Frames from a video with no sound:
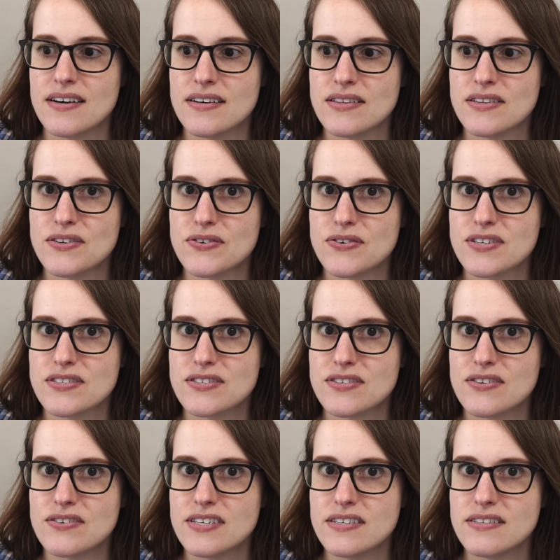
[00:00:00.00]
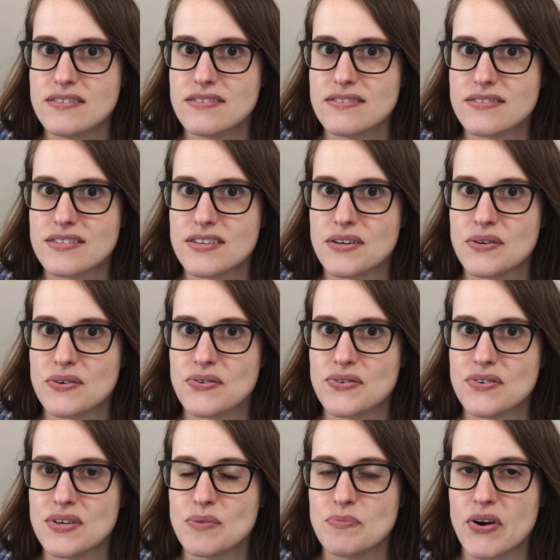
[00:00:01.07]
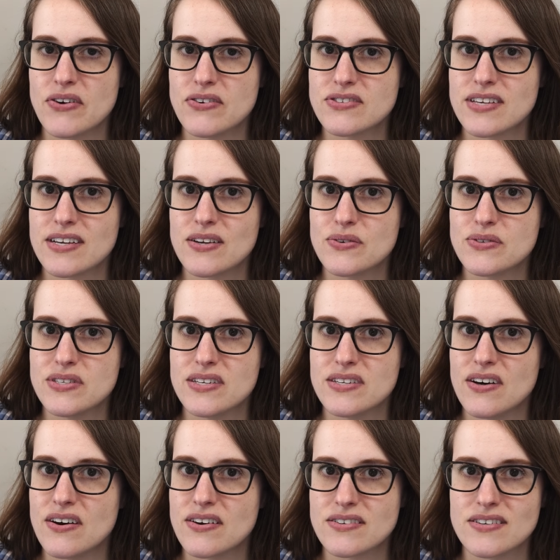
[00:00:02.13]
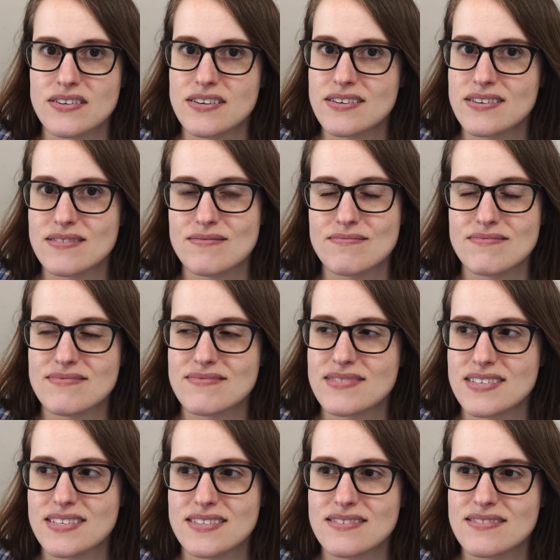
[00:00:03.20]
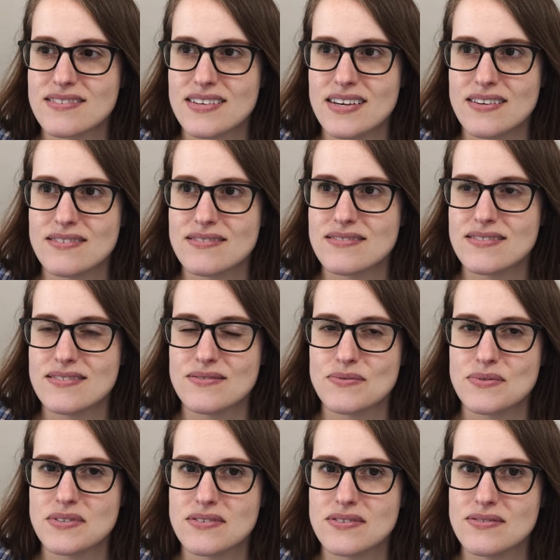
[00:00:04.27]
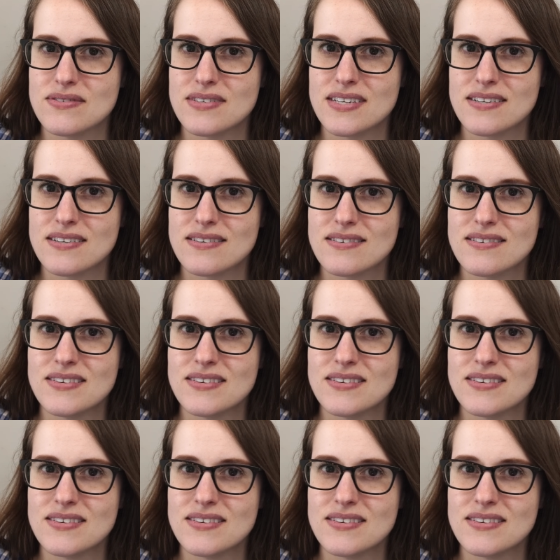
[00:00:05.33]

a little concerning. So partners like go see a doctor. I'm like I don't, I don't want to do that.